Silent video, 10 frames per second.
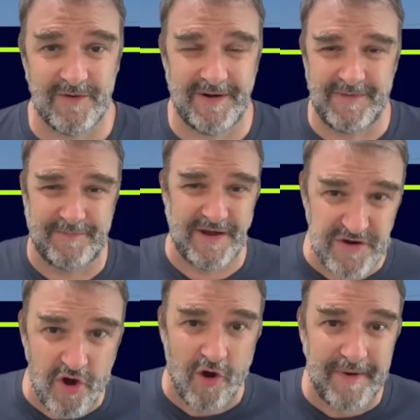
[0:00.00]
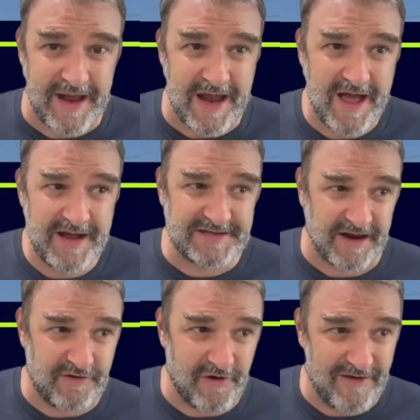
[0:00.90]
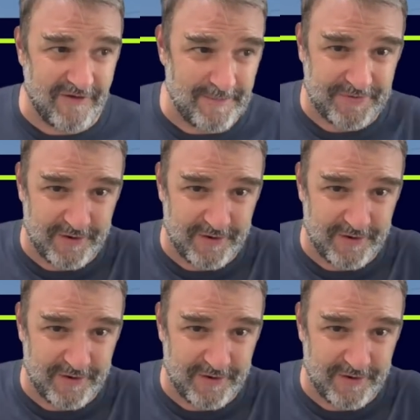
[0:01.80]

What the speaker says: But I'm like, but nobody is going to drive up